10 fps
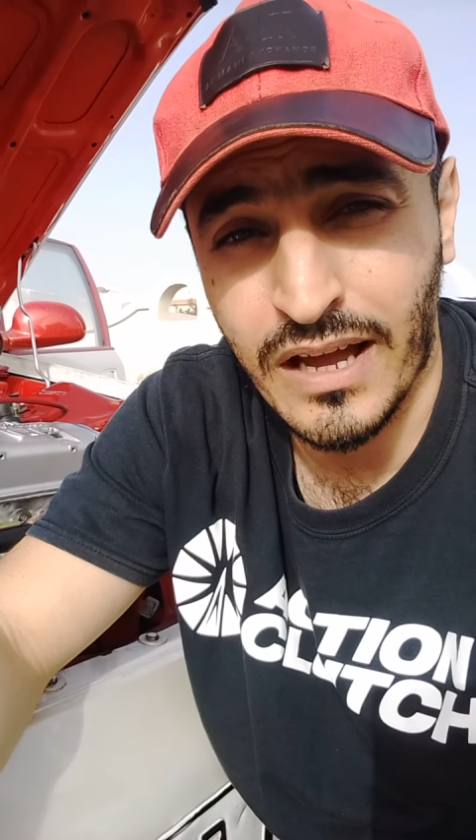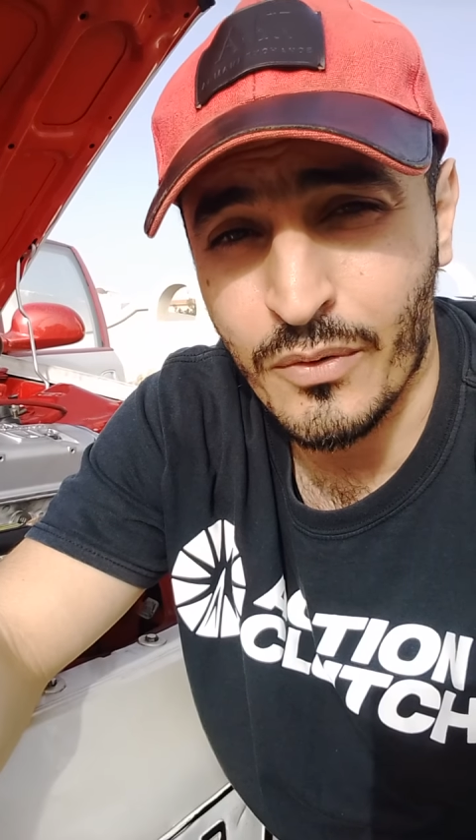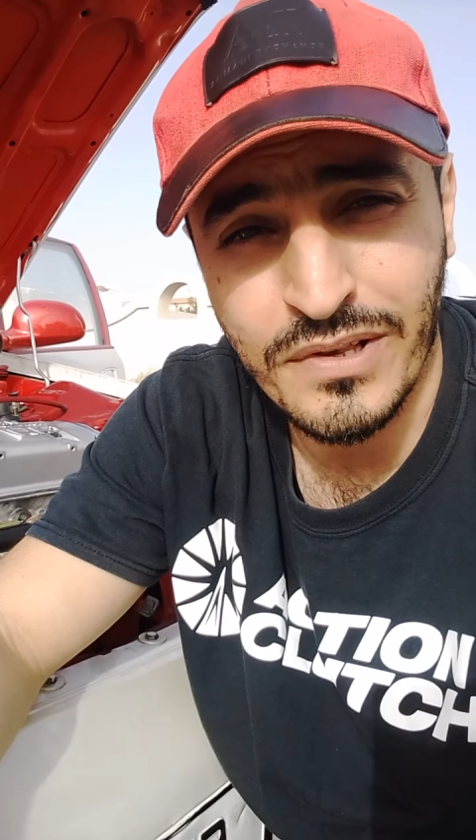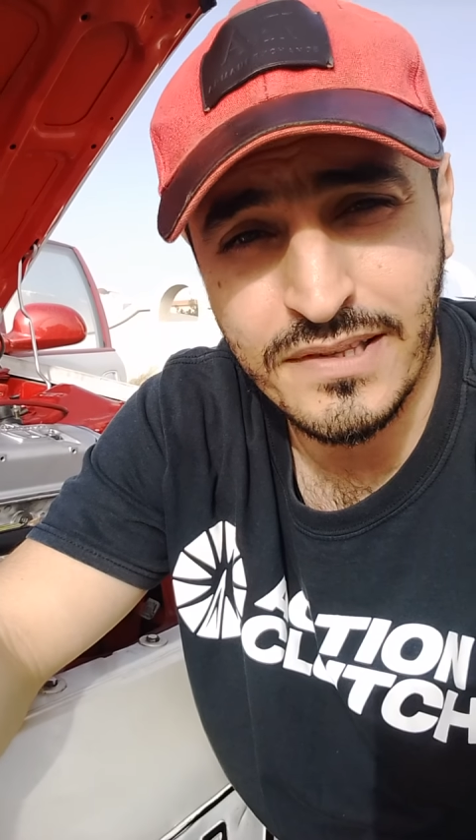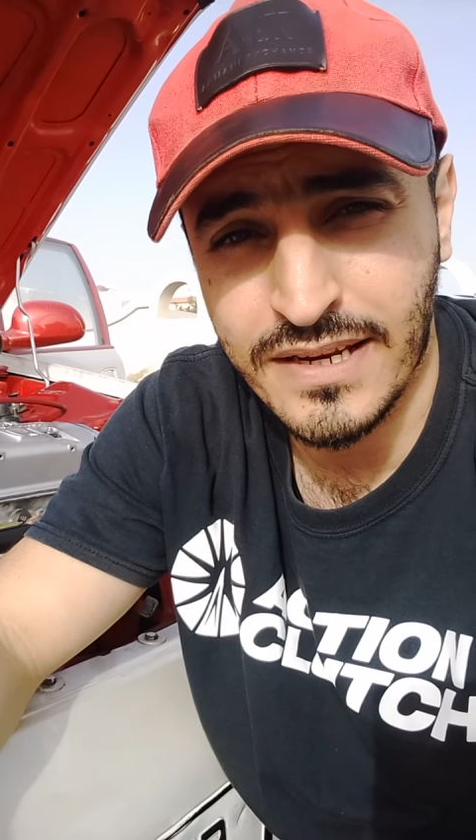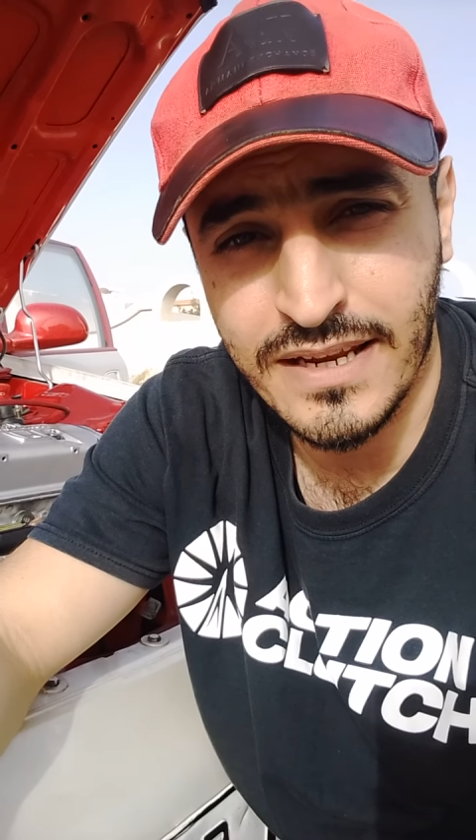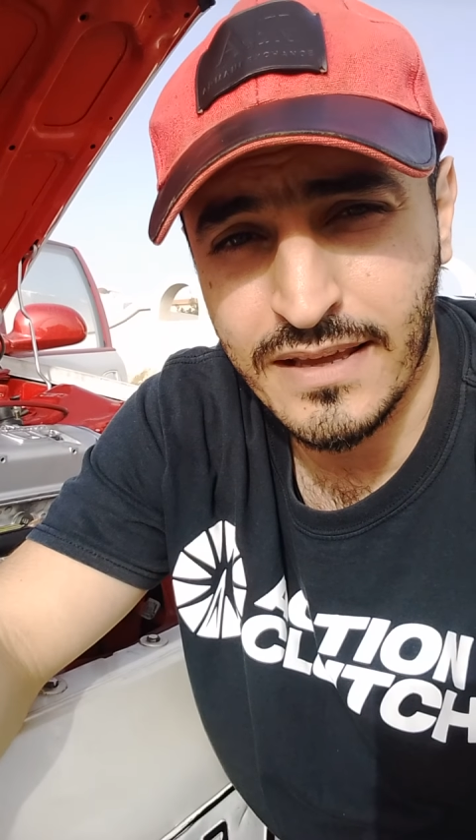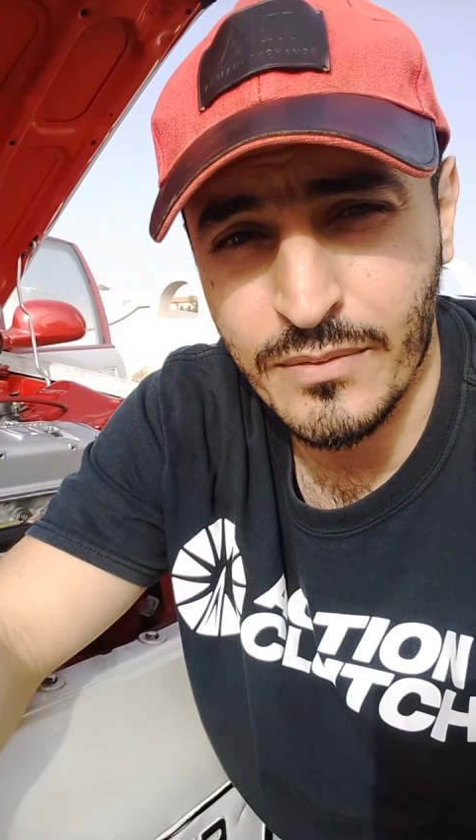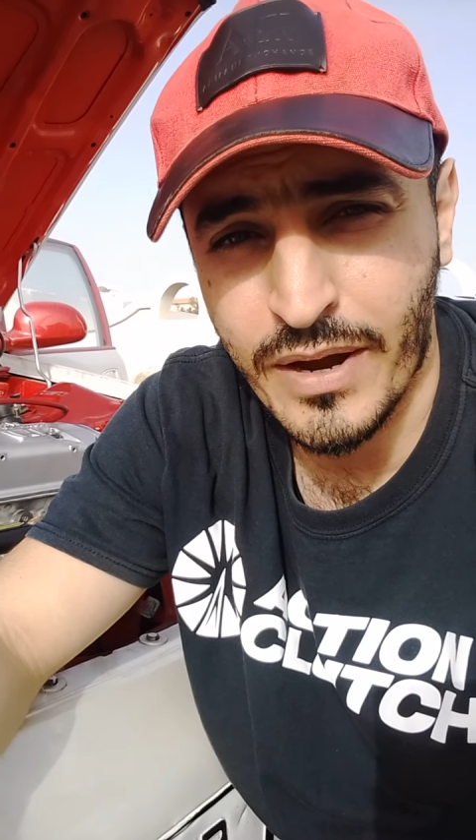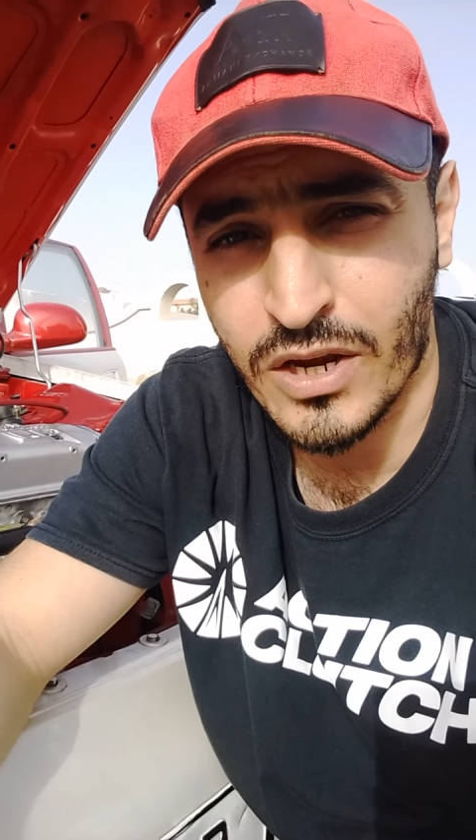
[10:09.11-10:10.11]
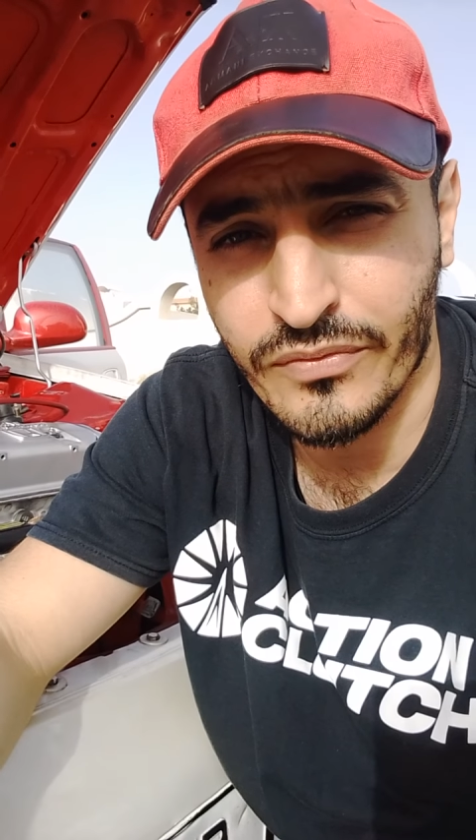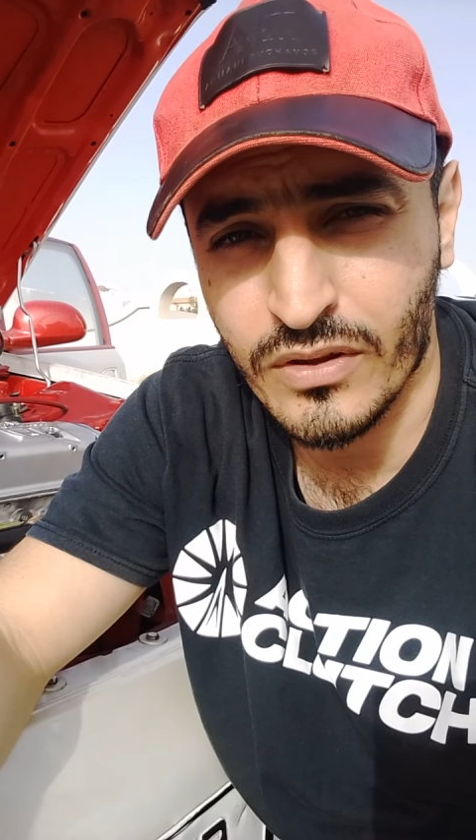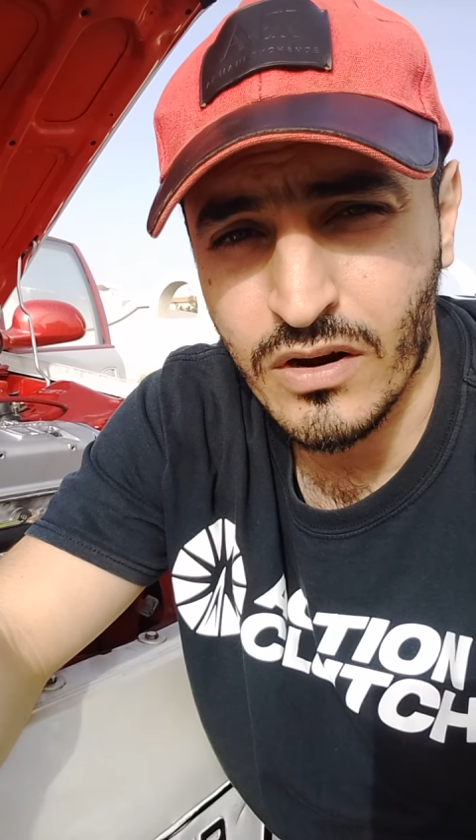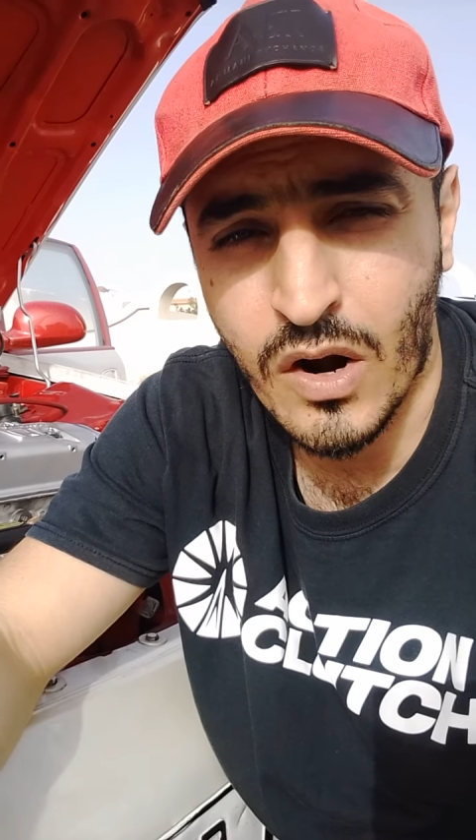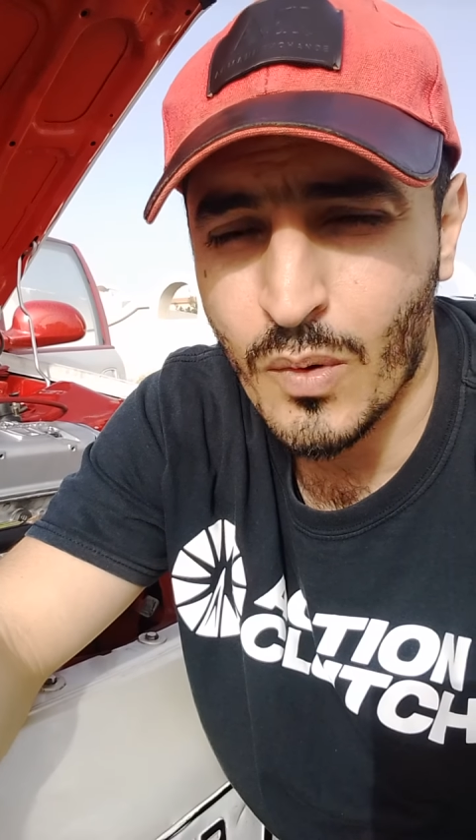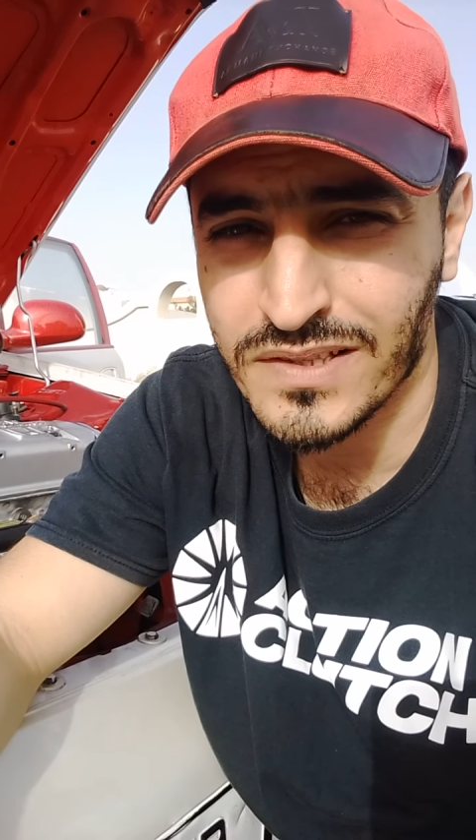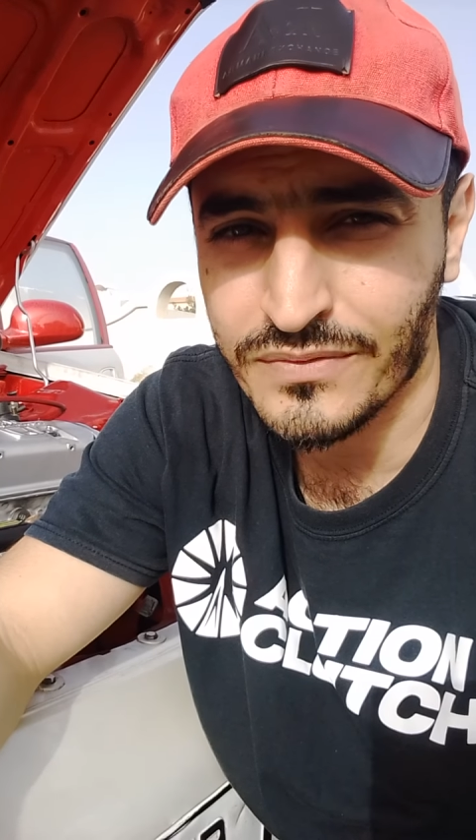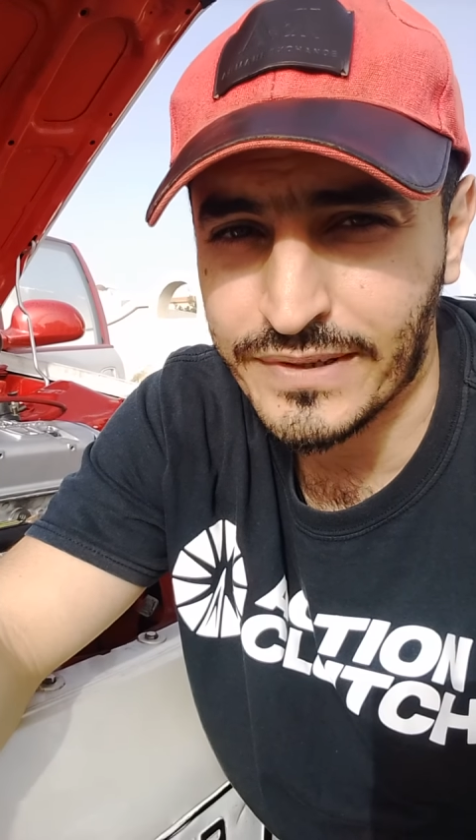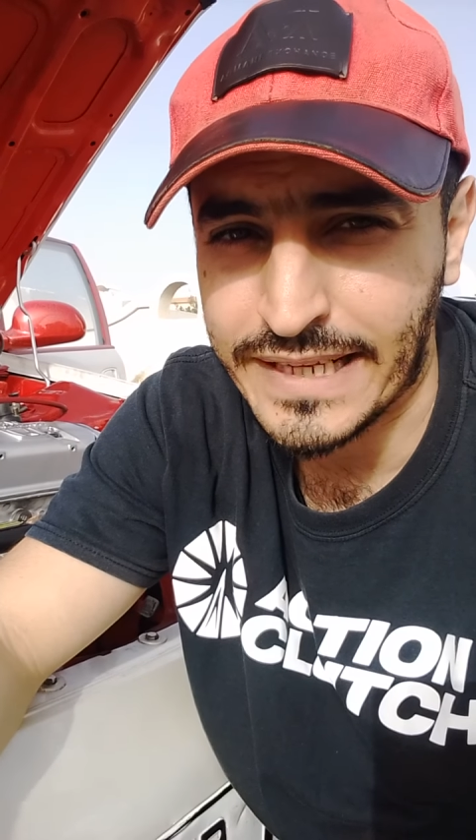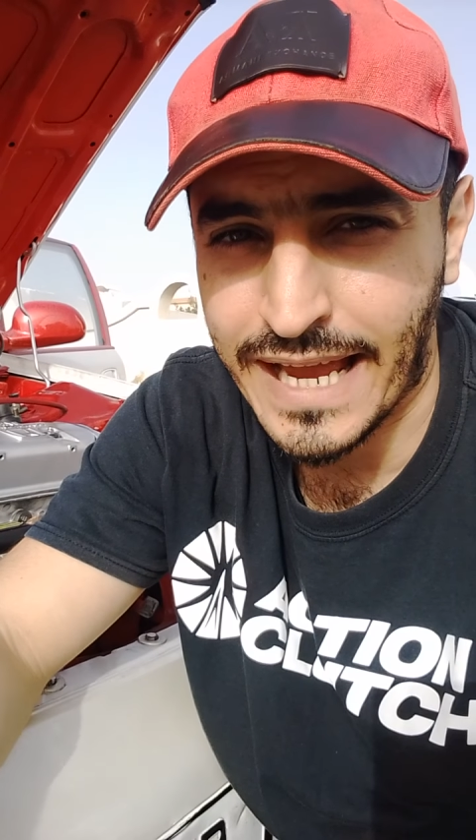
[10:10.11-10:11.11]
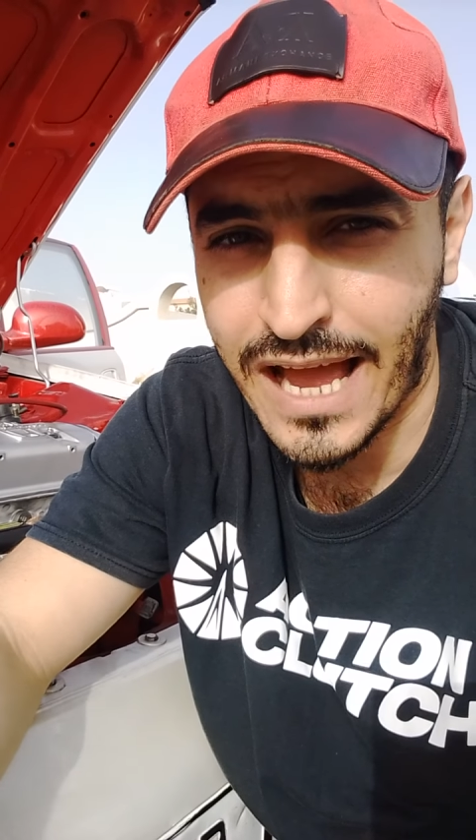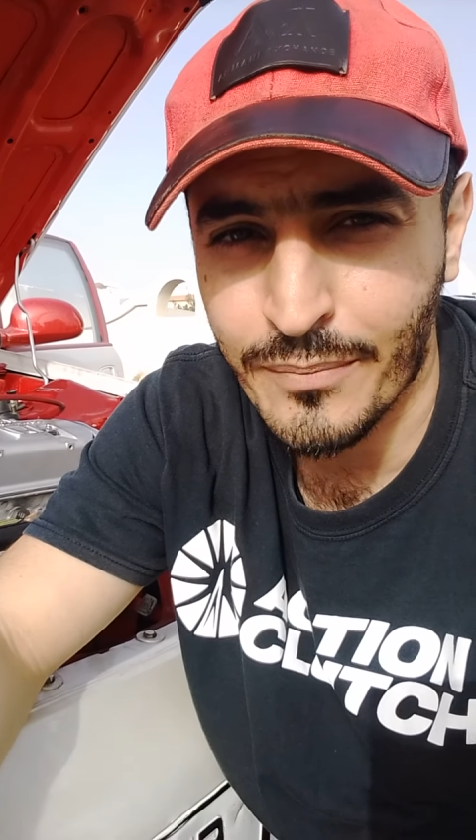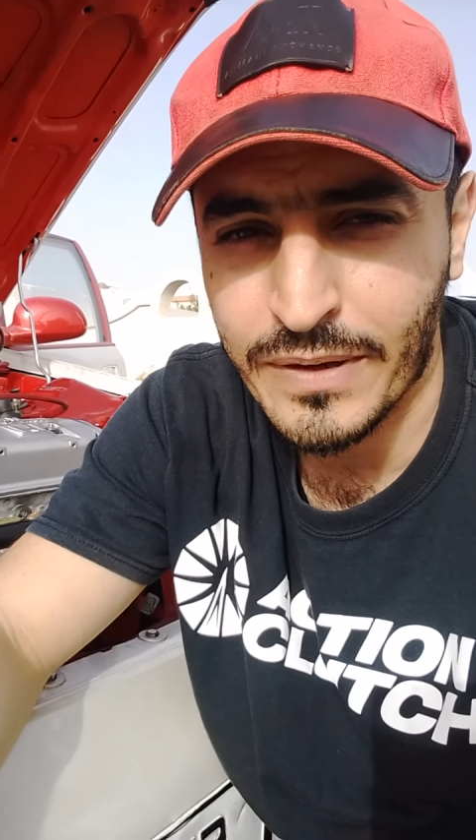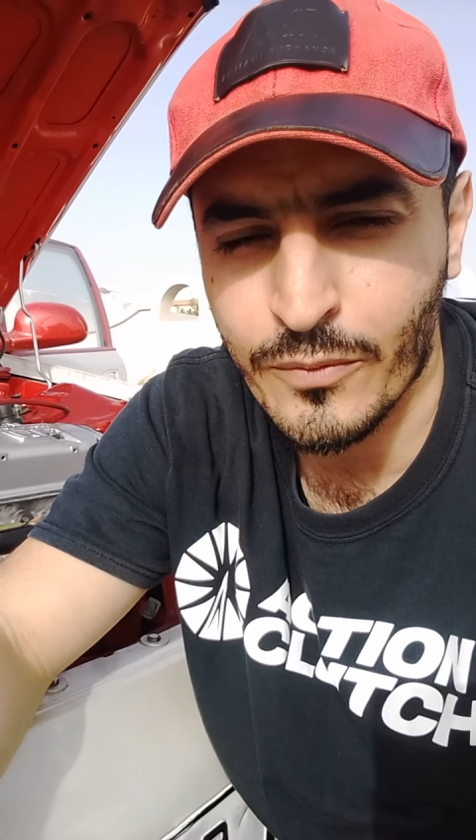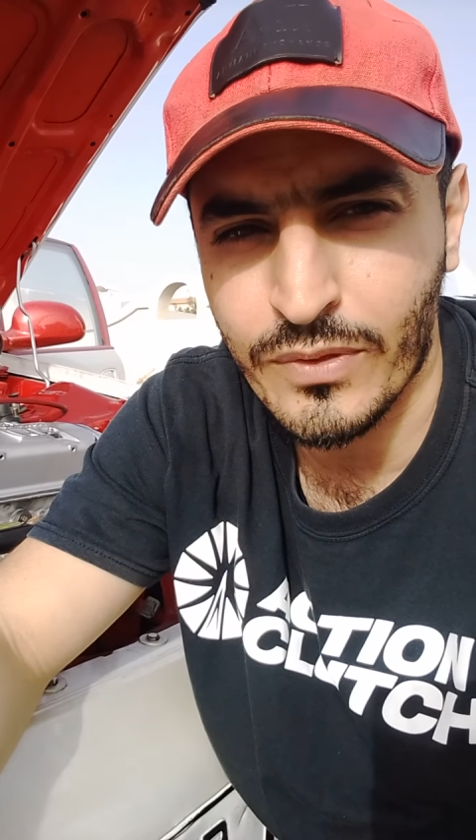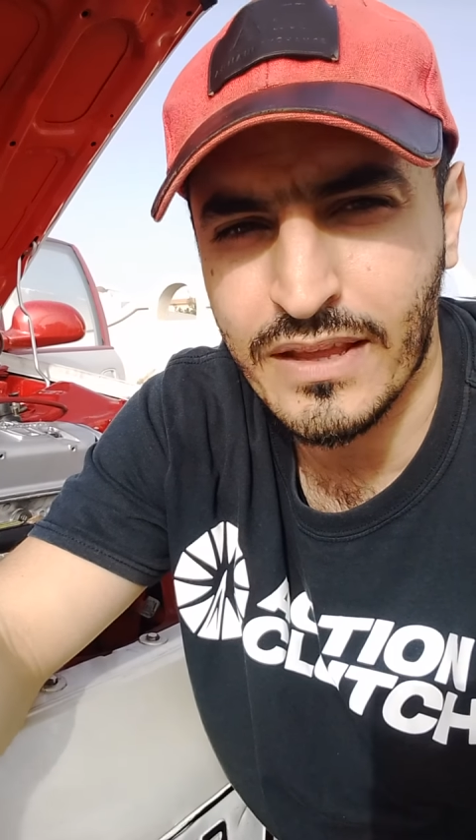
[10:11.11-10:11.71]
I was sitting in the back of the car. I wasn't feeling happy.